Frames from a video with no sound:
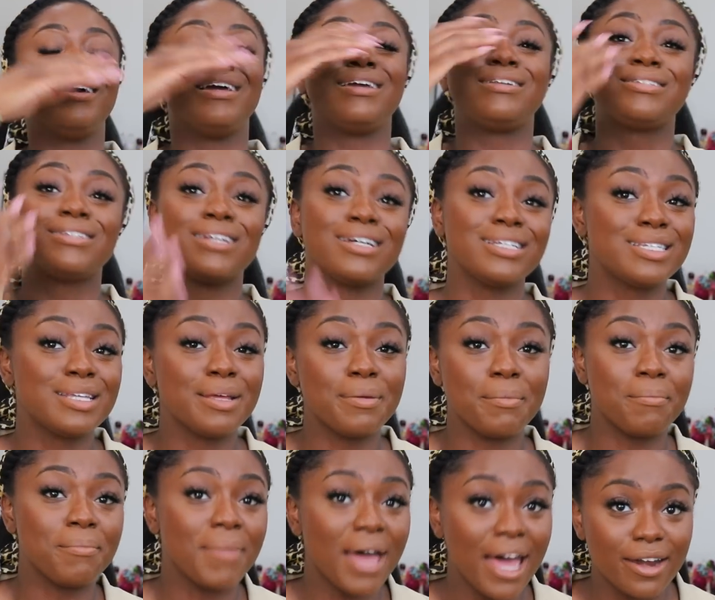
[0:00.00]
It
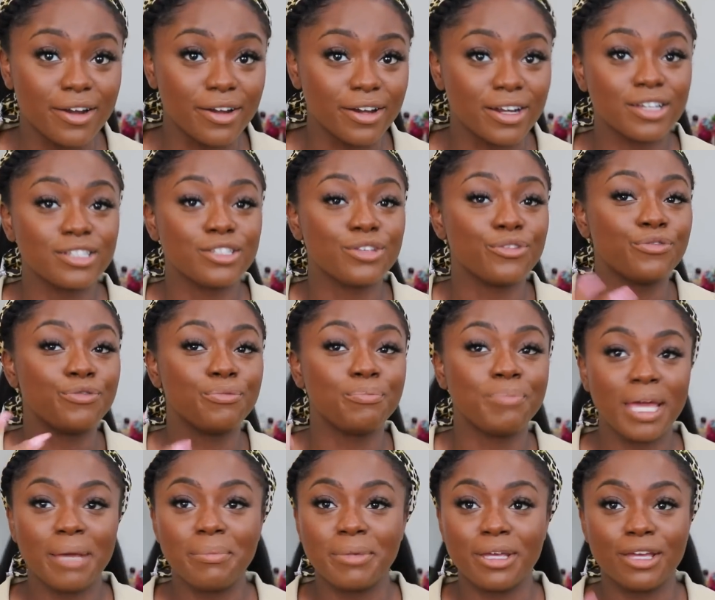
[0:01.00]
doesn't matter, because if
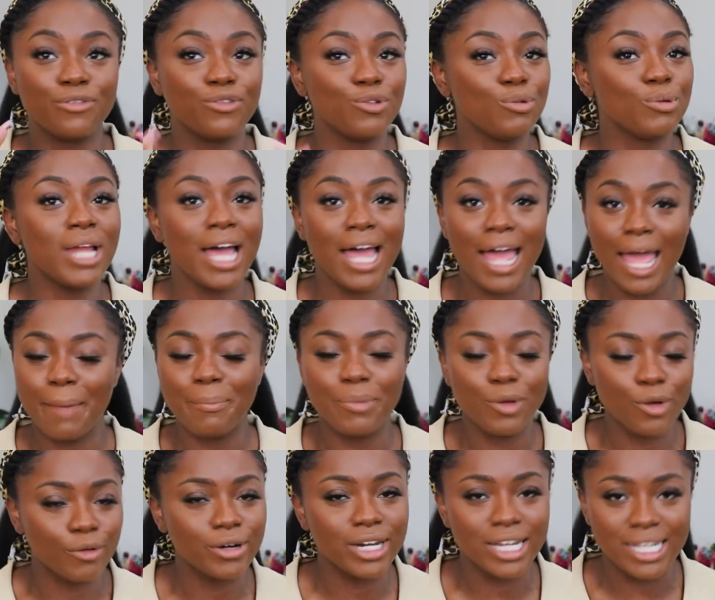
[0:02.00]
you're not
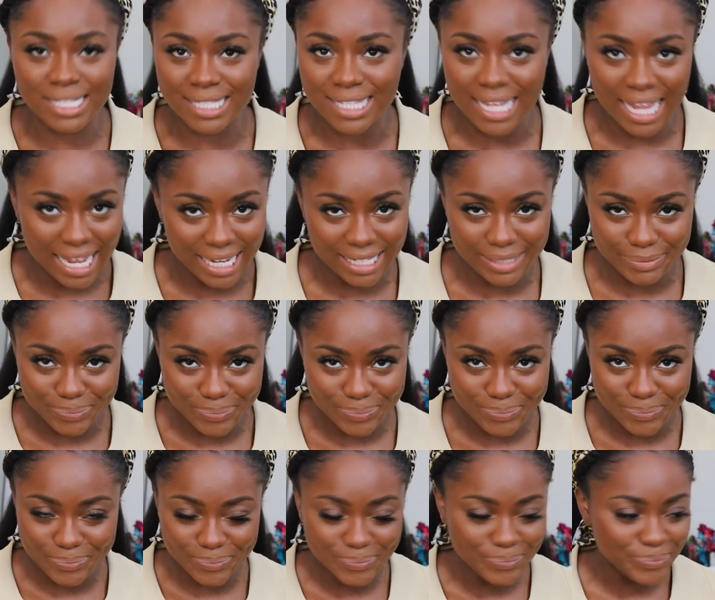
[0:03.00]
happy on the inside,
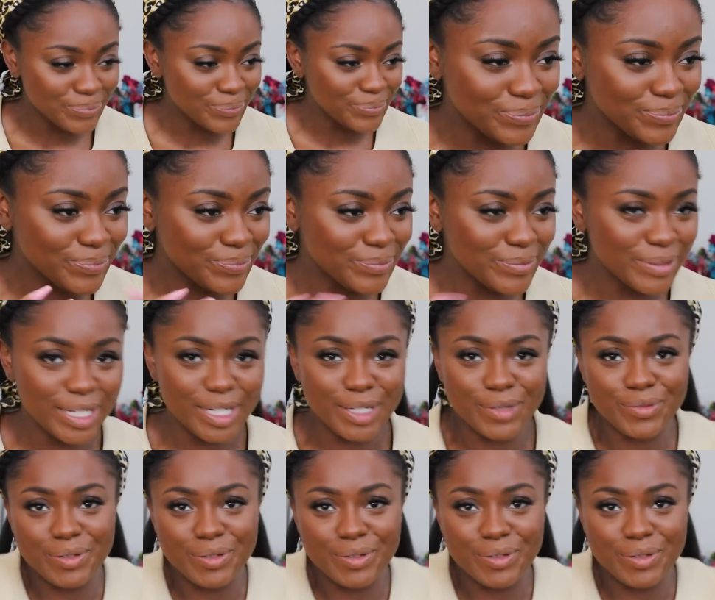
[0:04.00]
none